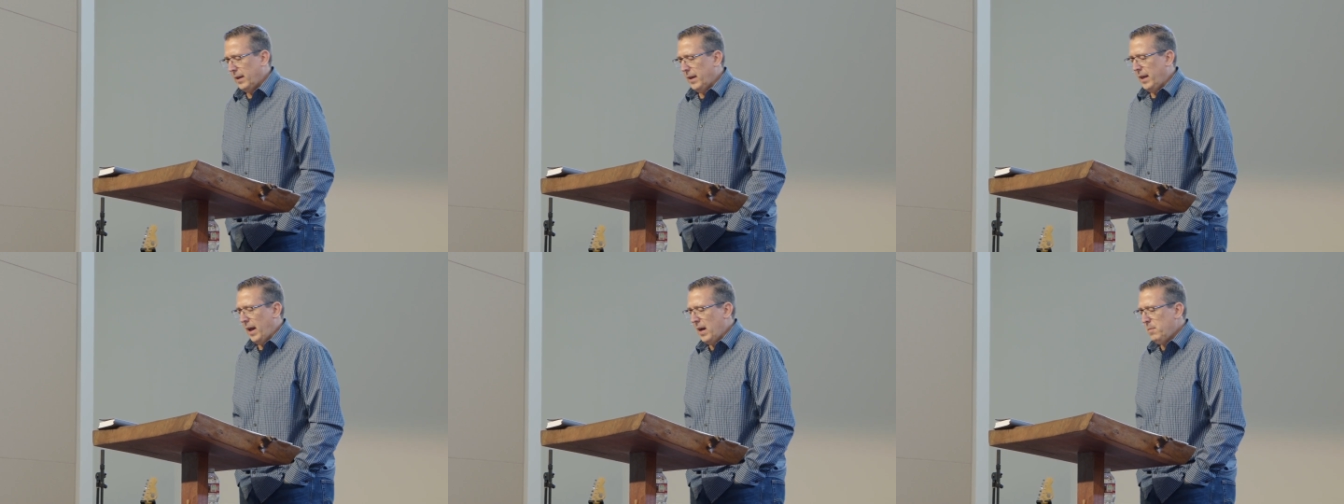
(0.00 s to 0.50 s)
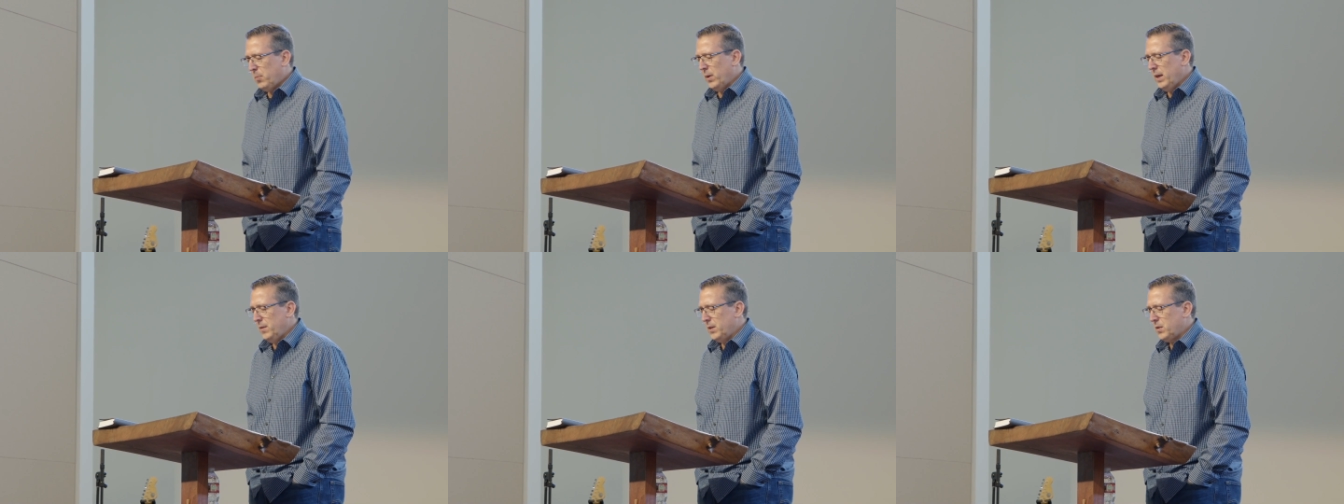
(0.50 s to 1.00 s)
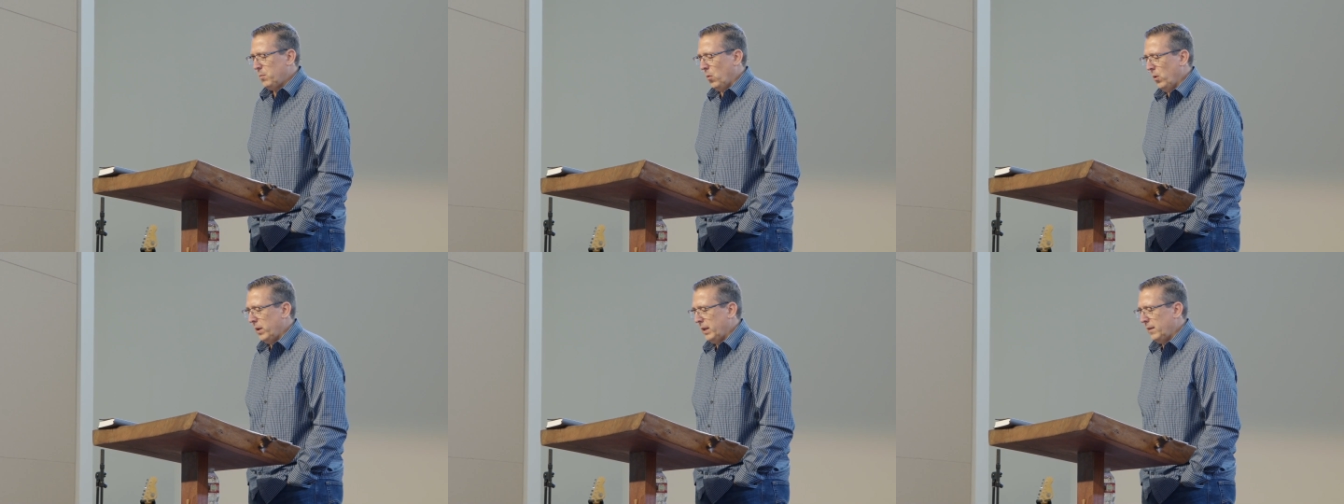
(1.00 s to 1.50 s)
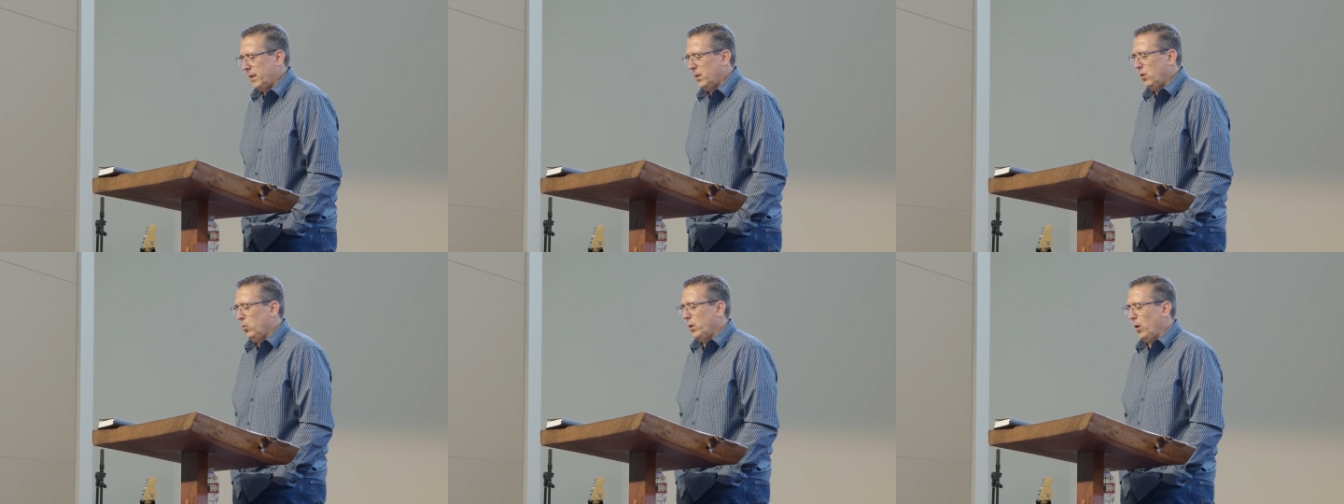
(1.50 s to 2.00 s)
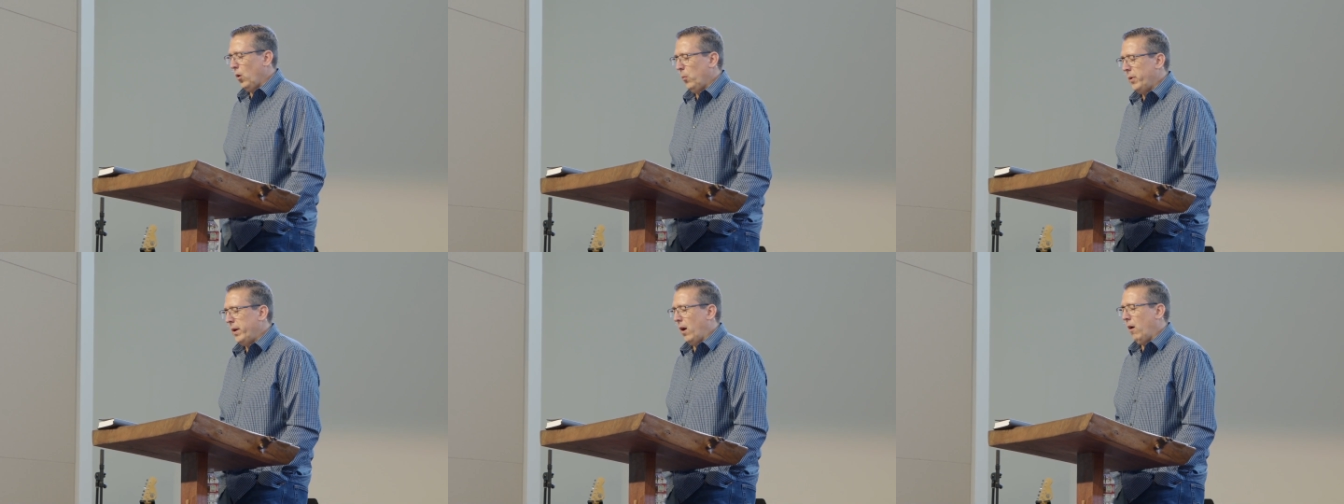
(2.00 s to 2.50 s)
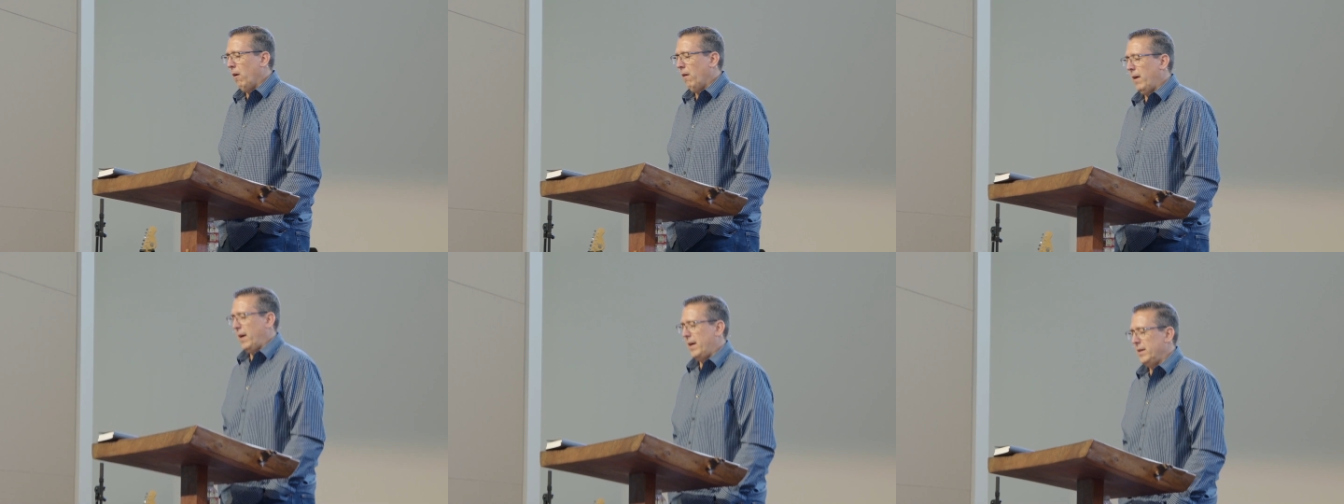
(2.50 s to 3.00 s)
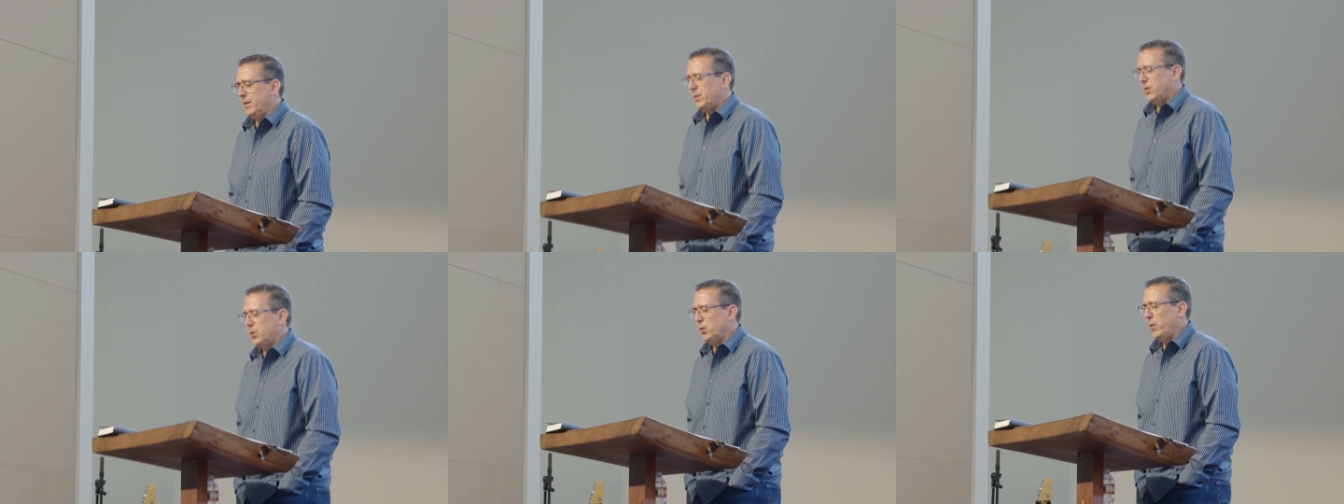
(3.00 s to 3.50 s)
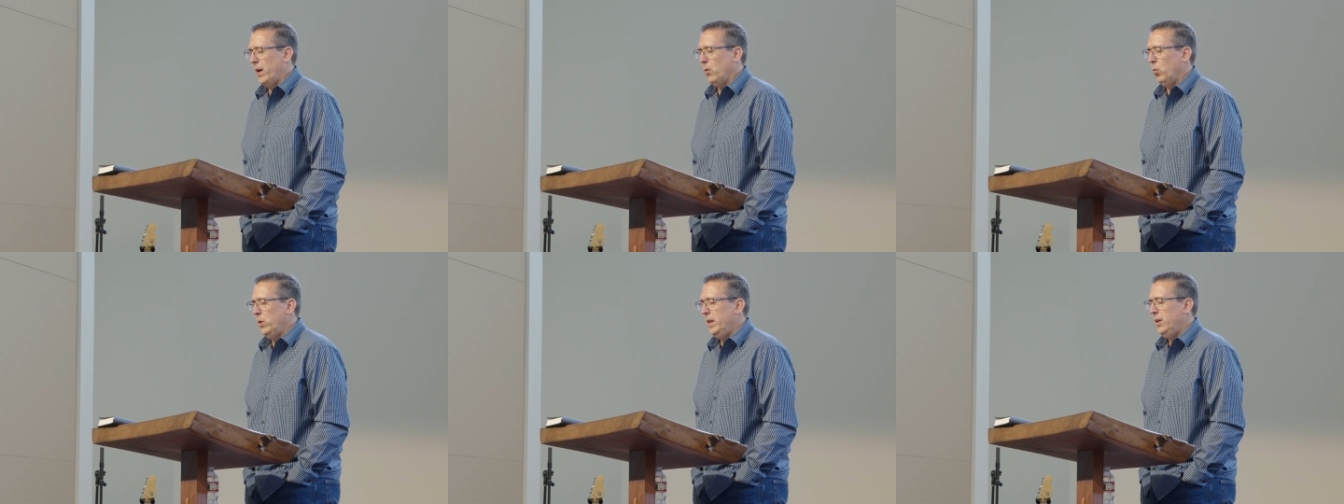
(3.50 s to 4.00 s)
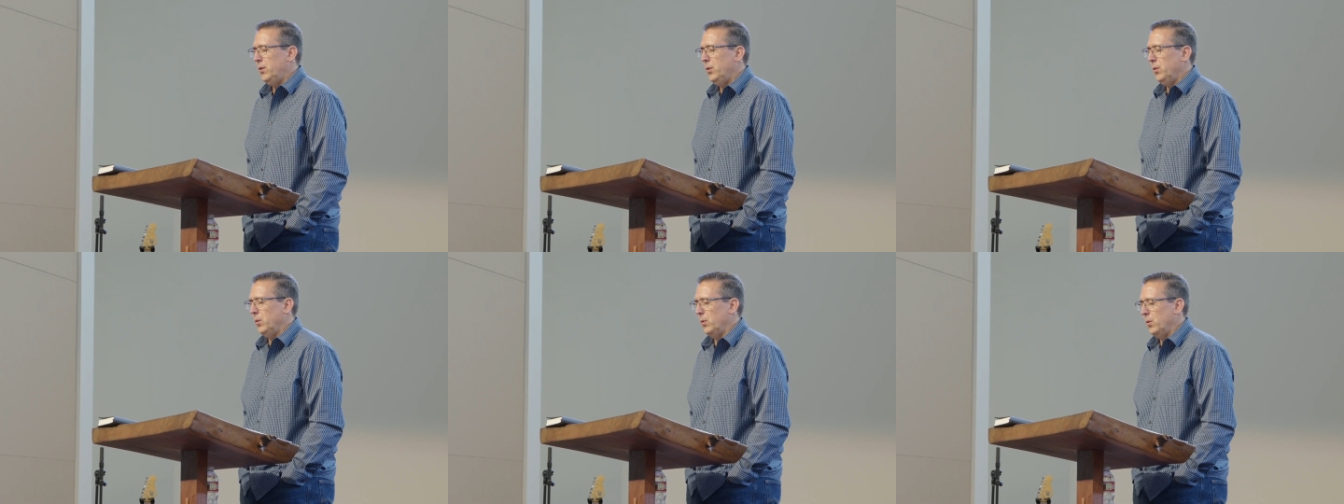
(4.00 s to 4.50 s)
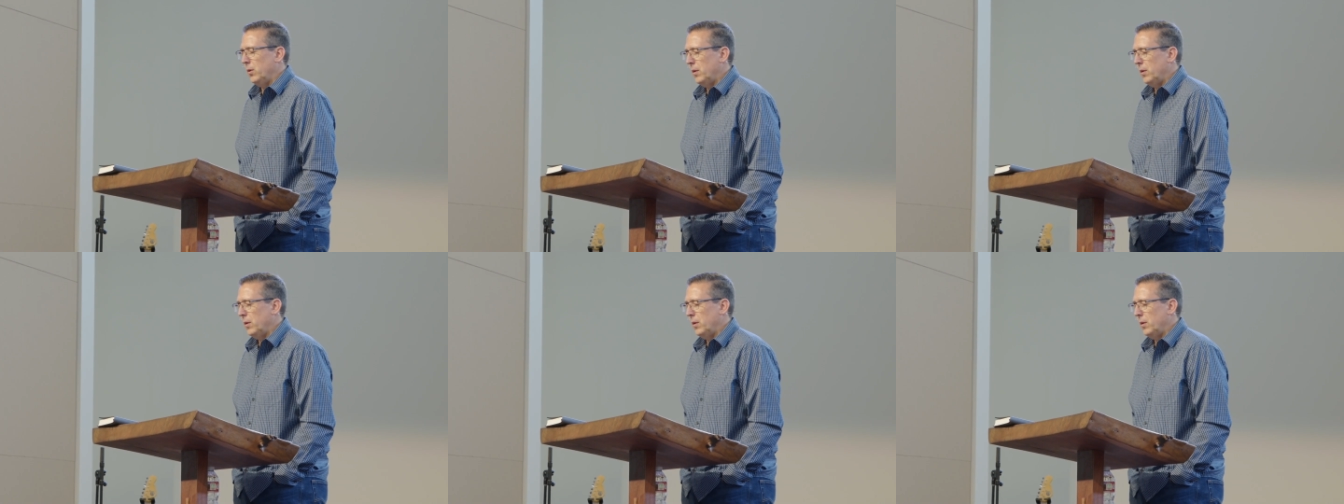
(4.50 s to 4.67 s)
And I pray this morning that you would open our eyes so that we too,